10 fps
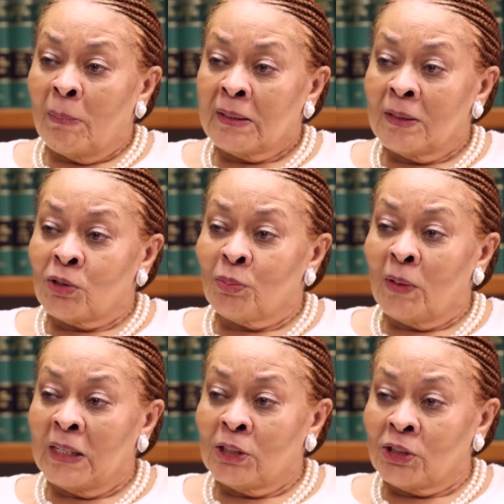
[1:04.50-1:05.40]
my
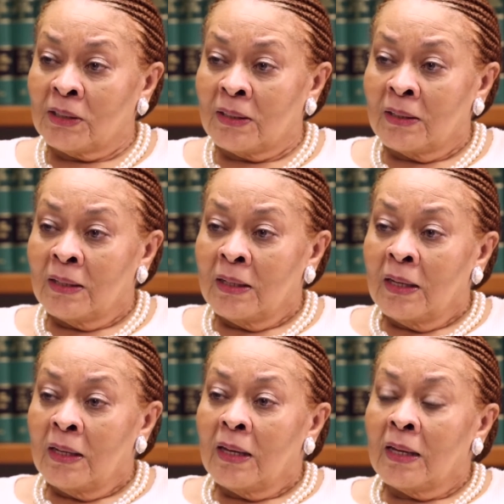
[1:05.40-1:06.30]
situation,
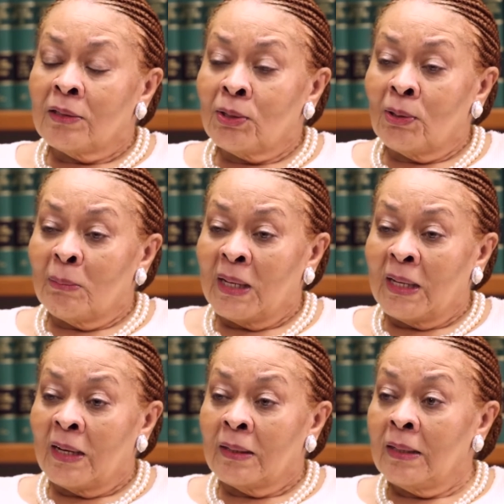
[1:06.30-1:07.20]
and told them
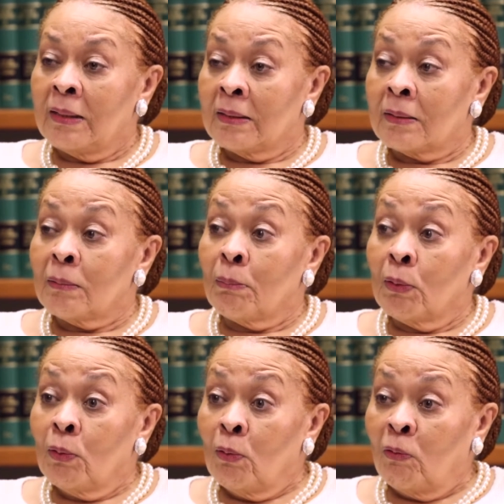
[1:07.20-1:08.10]
that I needed to
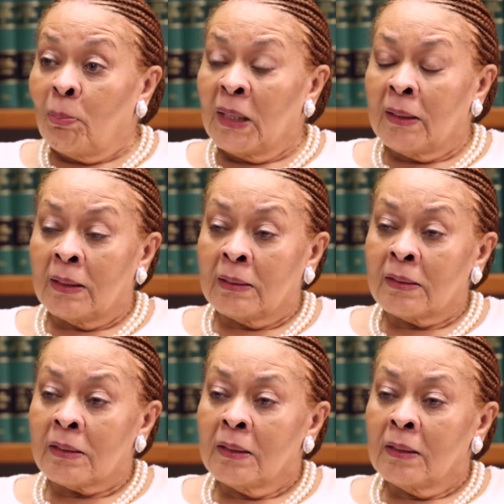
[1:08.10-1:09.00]
move
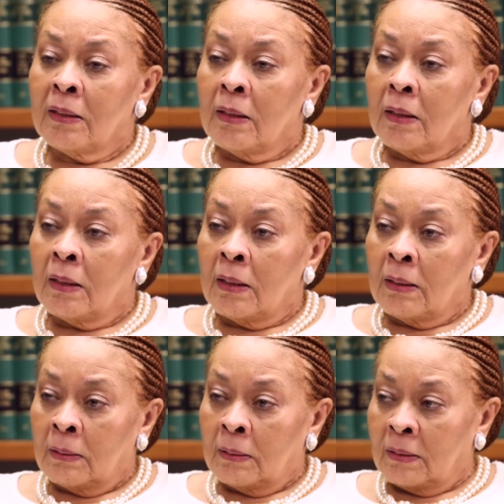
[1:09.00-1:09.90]
because
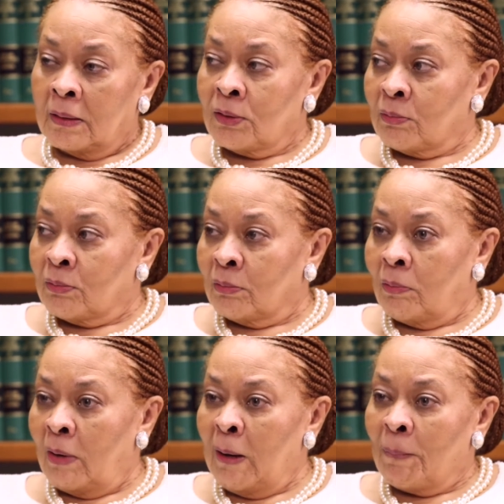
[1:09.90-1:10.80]
this
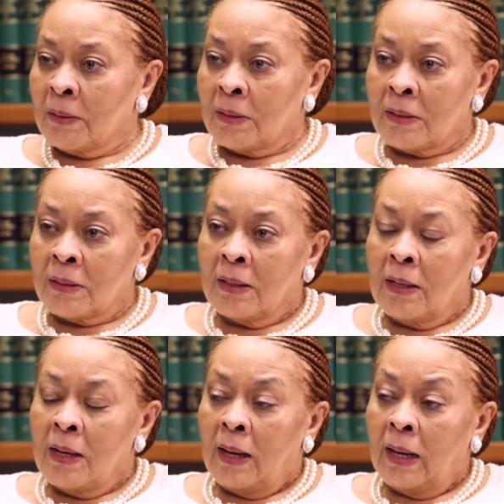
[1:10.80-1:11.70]
rapist
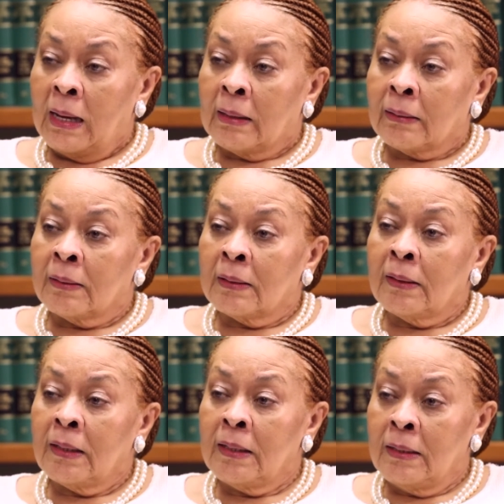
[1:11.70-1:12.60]
had the
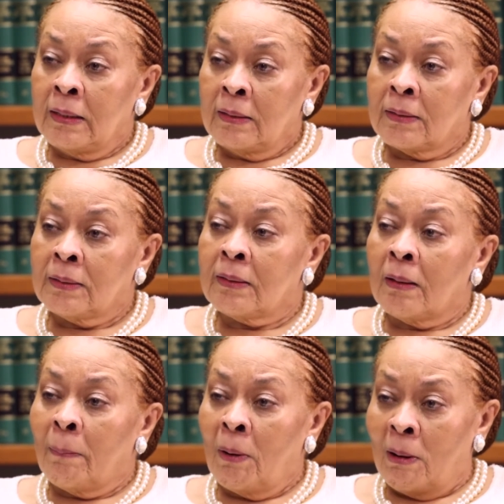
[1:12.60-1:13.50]
key to the
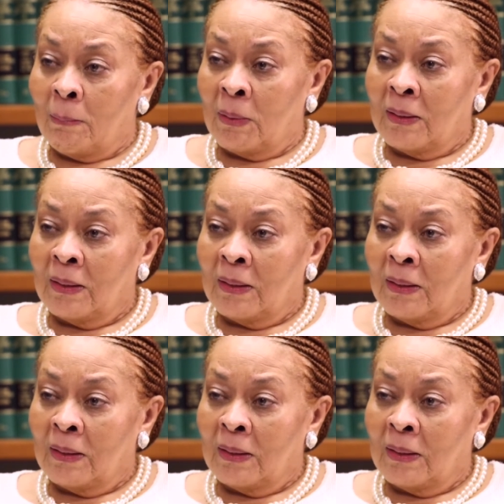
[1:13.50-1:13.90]
apartment.